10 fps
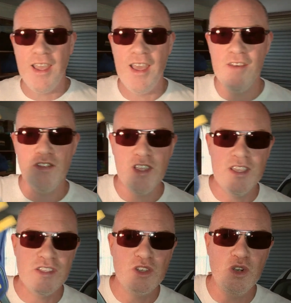have
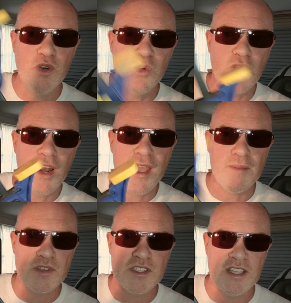these cool
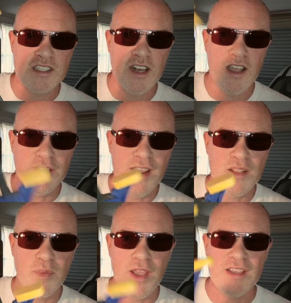clamps that slide around
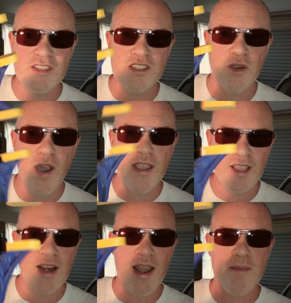the place. And so I
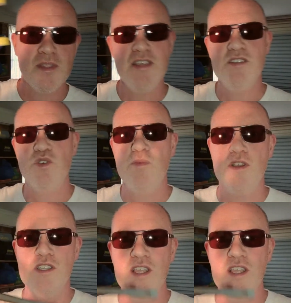can clamp these to almost